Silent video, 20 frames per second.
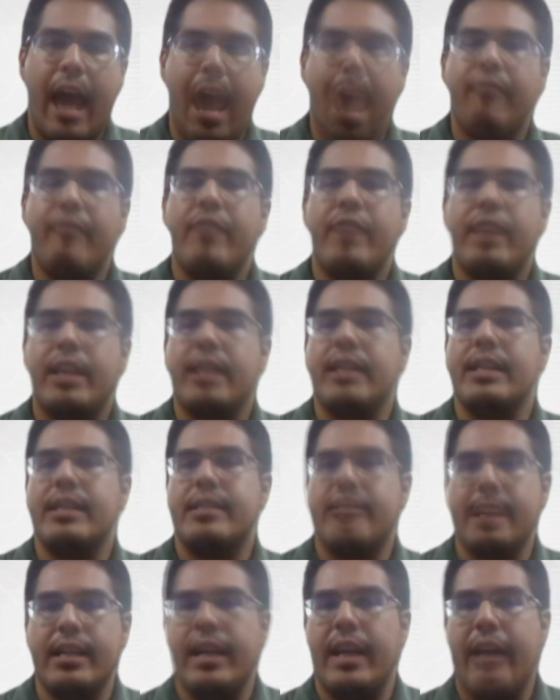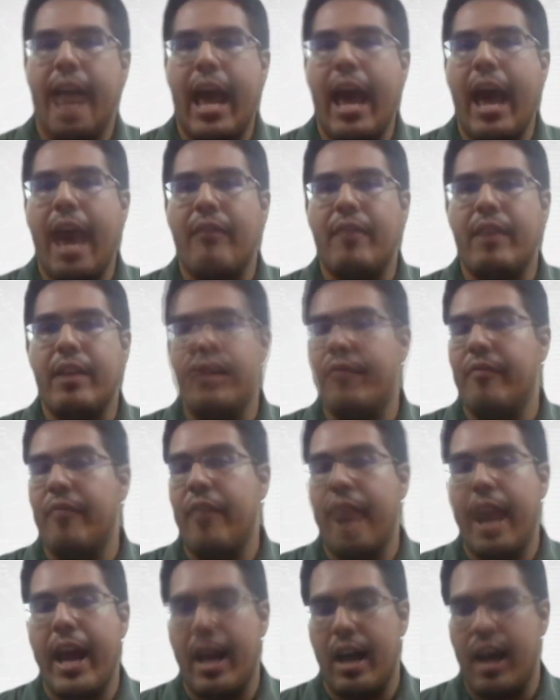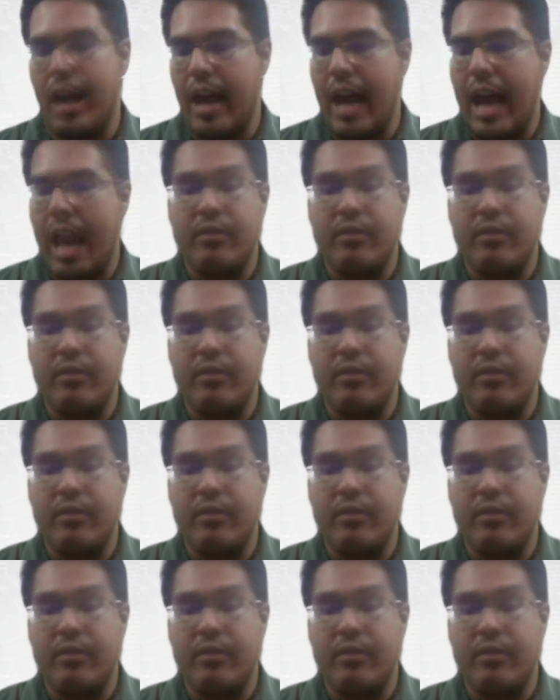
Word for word: every concern they have. And in fact, uh,